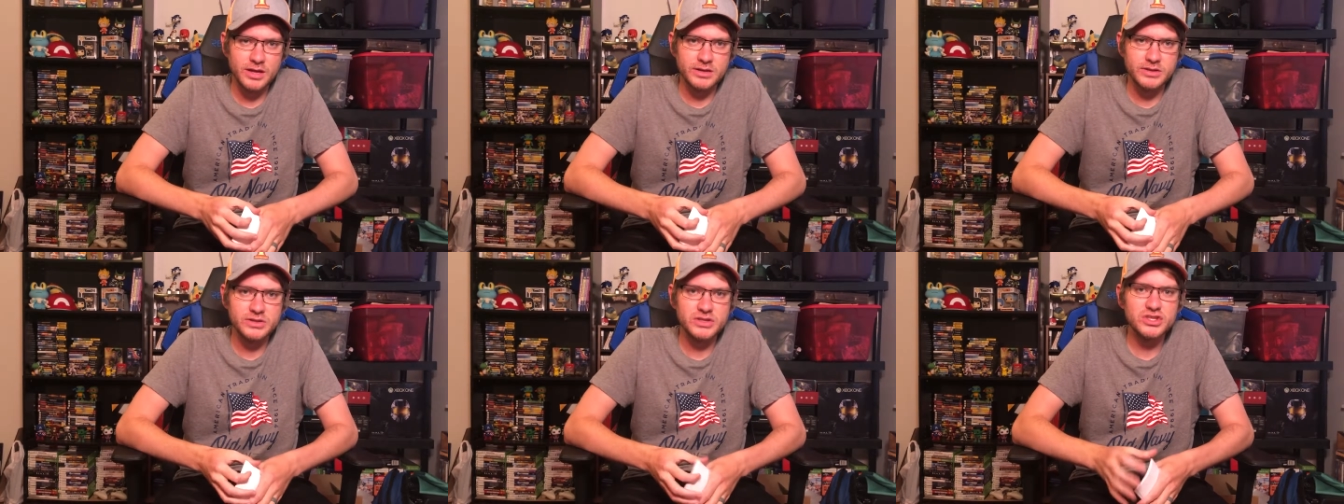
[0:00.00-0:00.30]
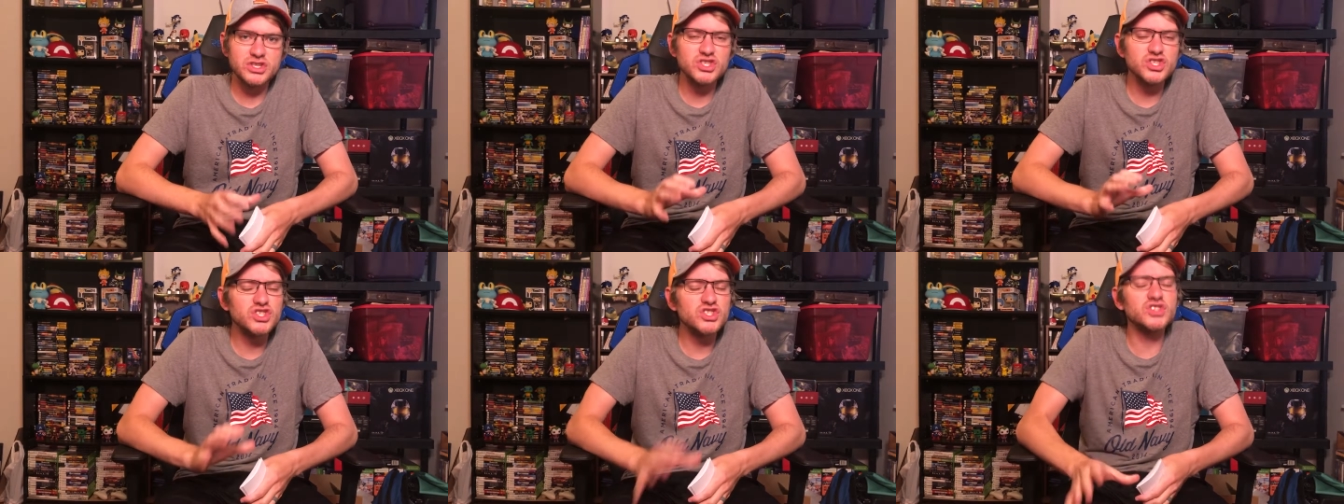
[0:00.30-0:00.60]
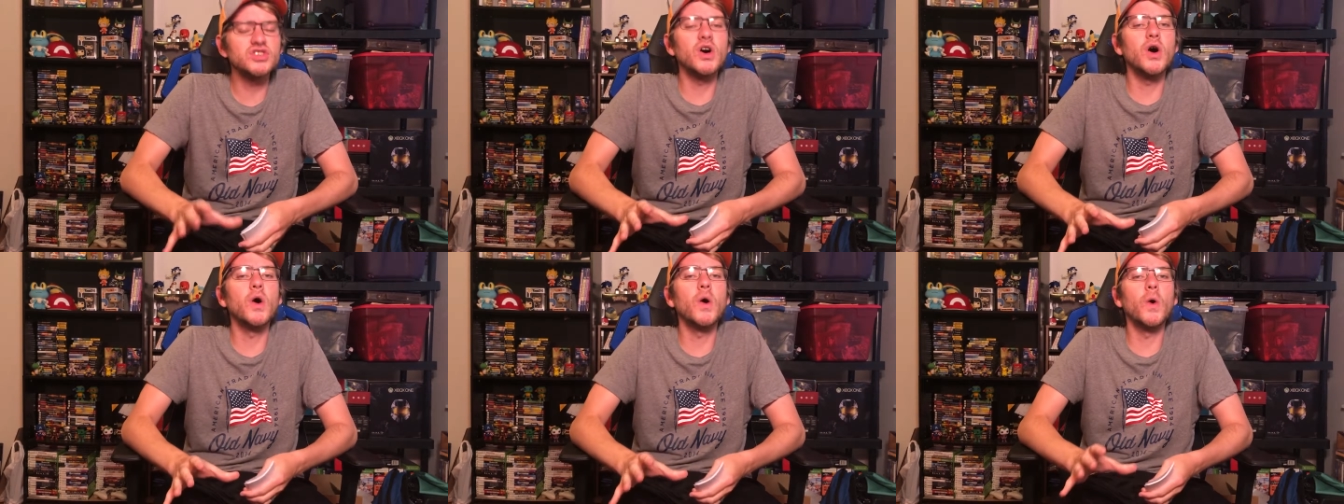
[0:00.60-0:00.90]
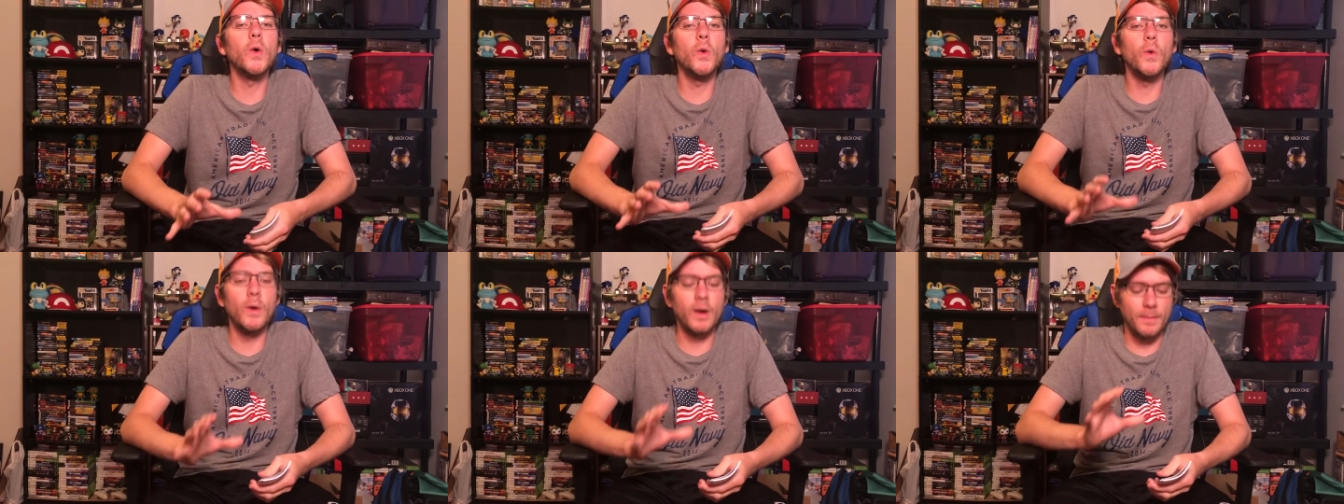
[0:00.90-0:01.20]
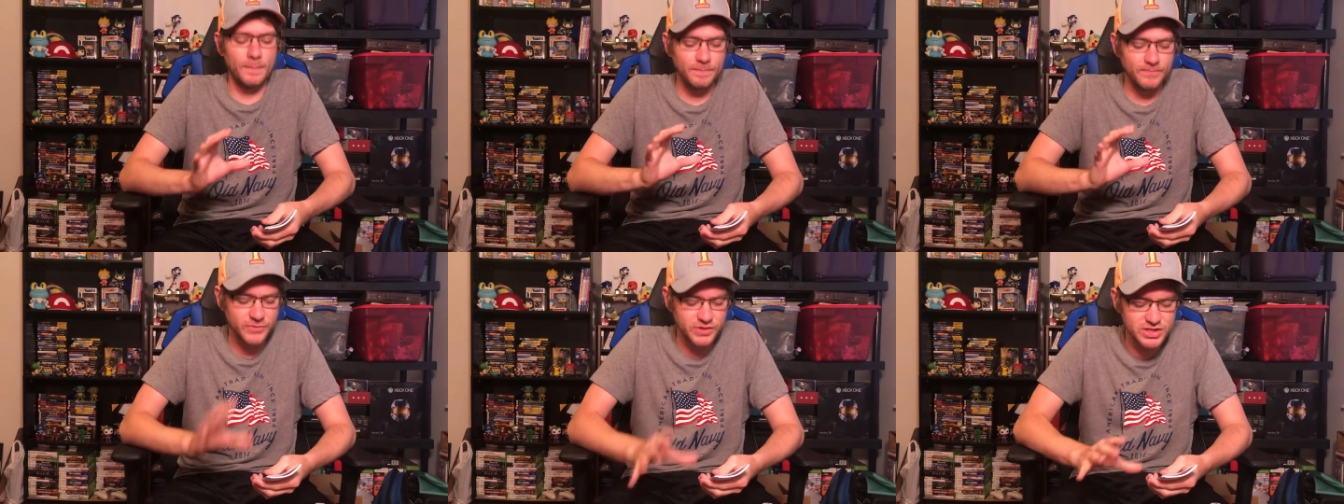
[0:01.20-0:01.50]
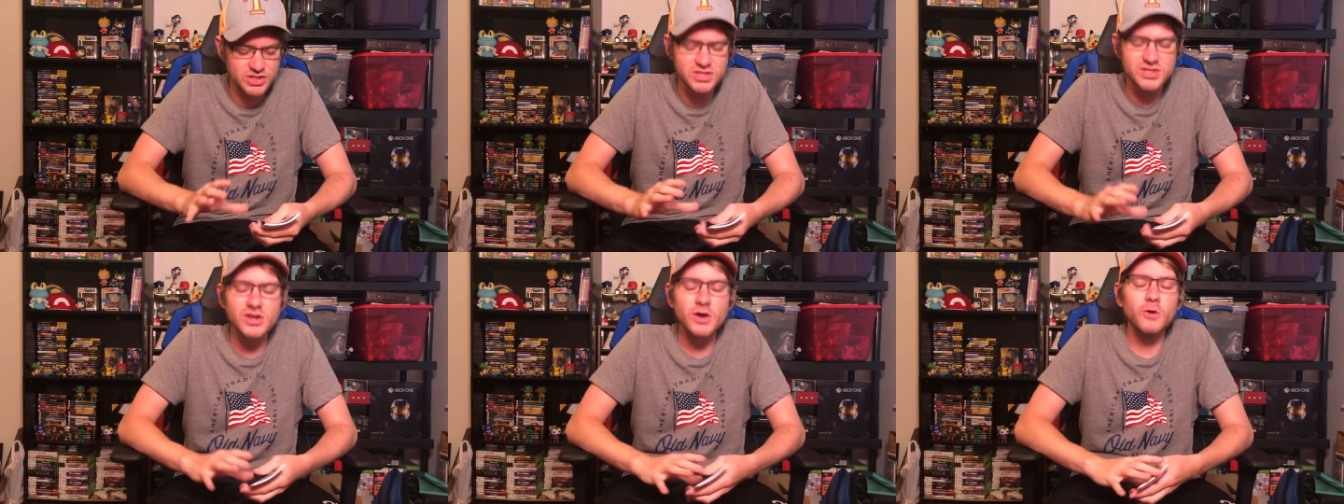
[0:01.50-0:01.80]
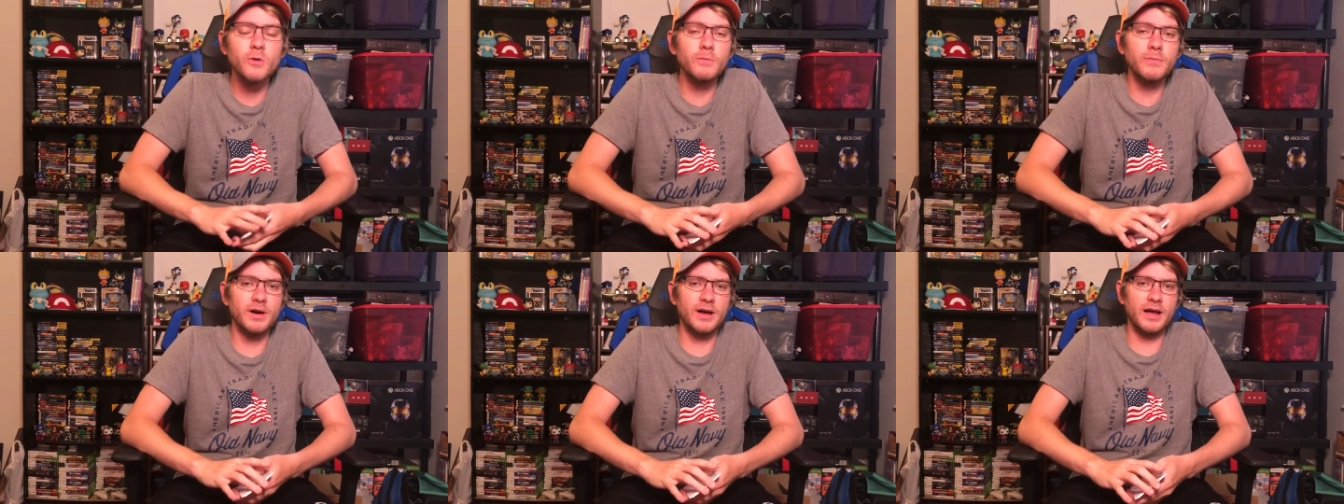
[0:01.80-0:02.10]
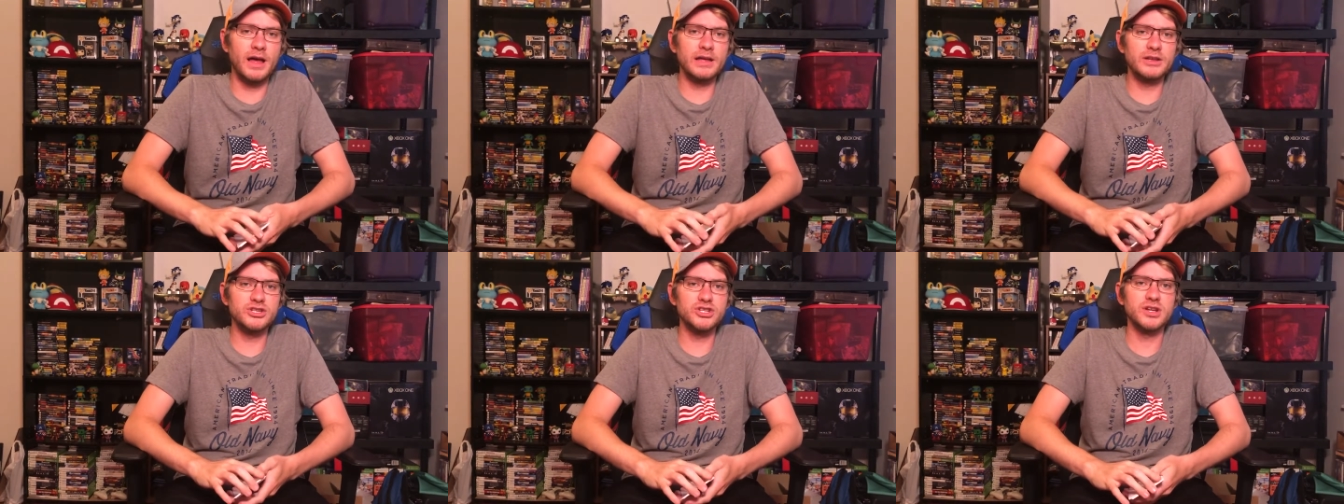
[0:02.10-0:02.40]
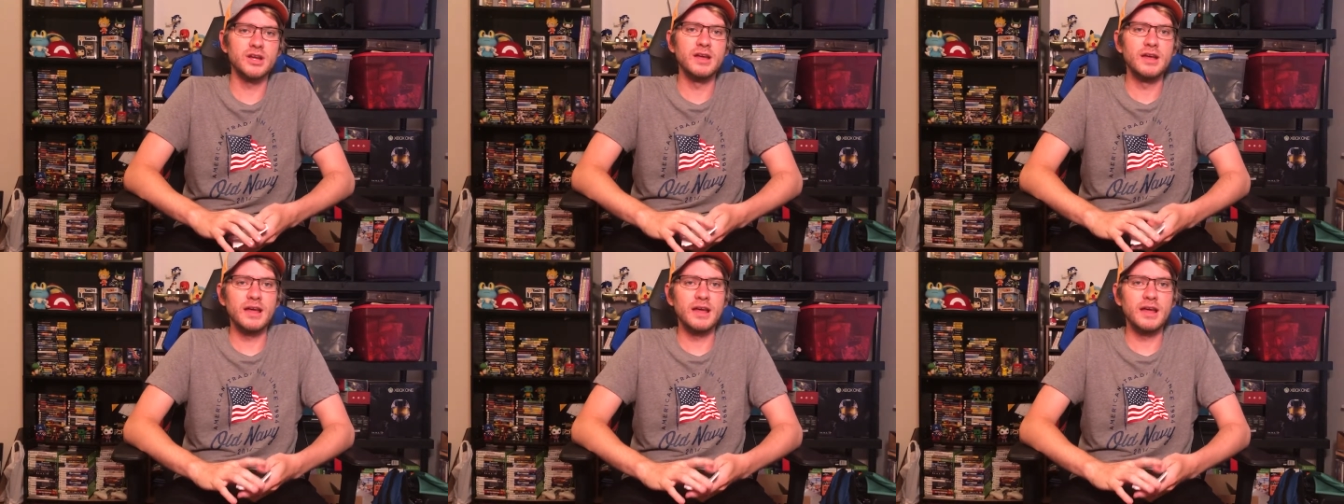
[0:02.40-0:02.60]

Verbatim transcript: so, so much.